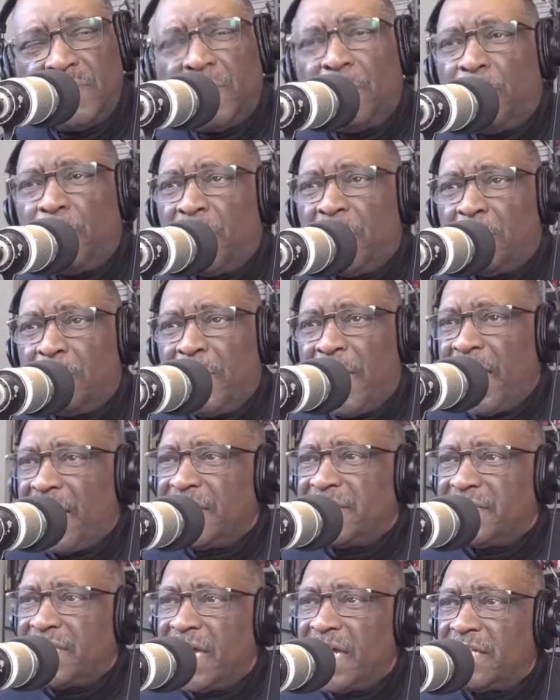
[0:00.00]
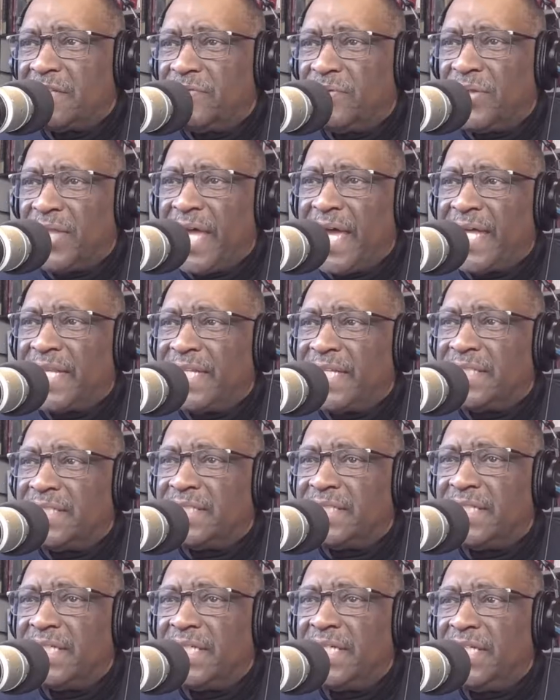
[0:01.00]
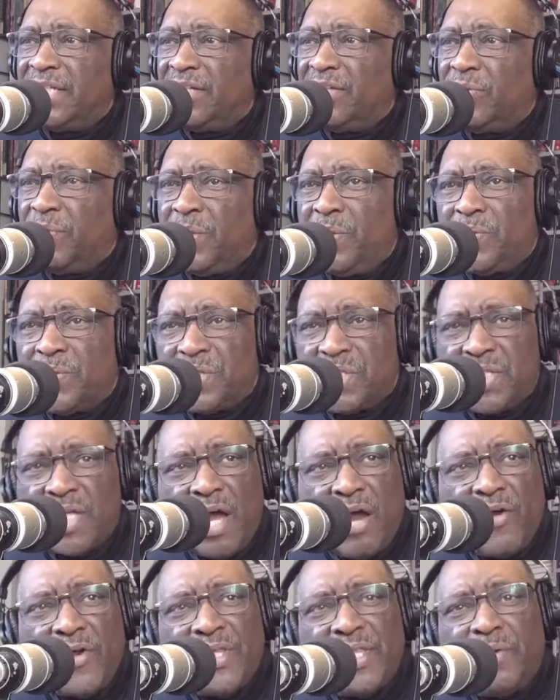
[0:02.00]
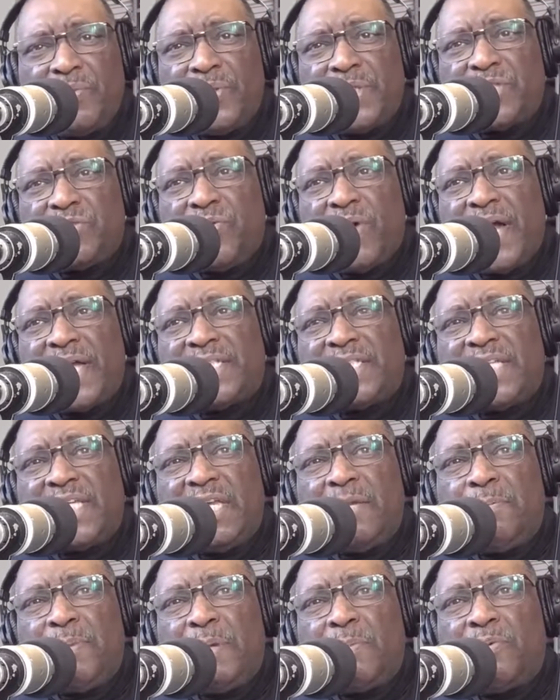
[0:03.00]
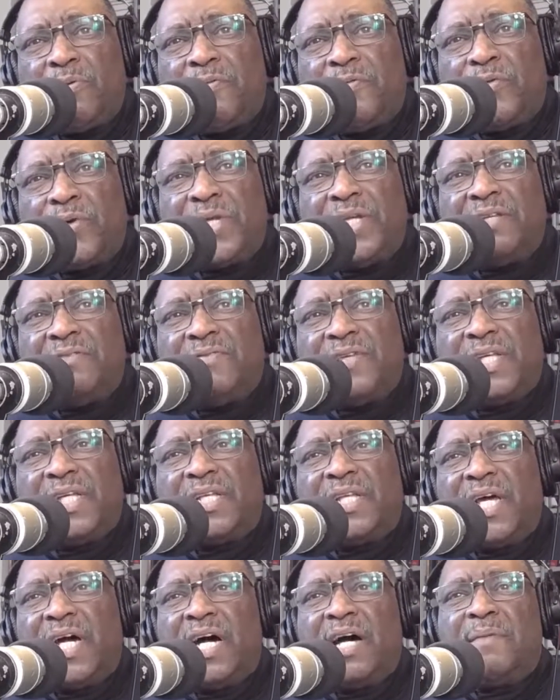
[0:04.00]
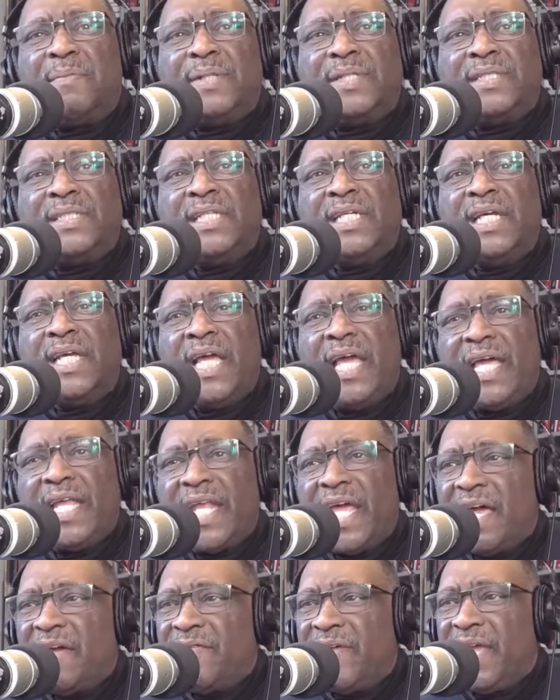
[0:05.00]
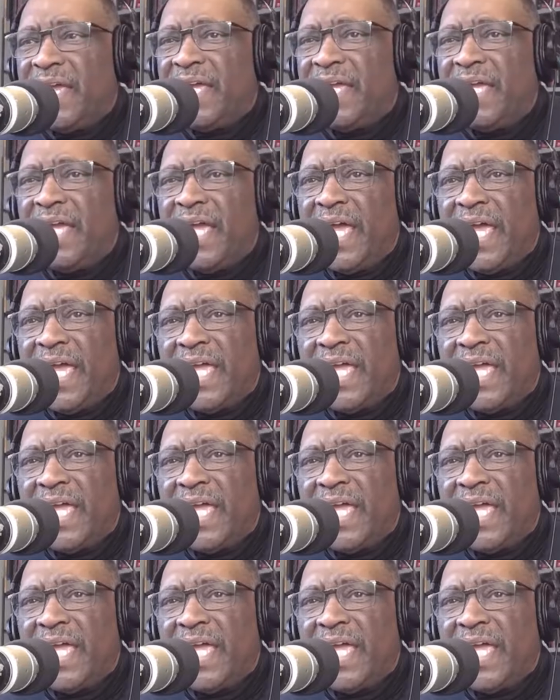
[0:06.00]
We'll apologize for that. And, we were sorry that we tried to keep people free in Vietnam and have a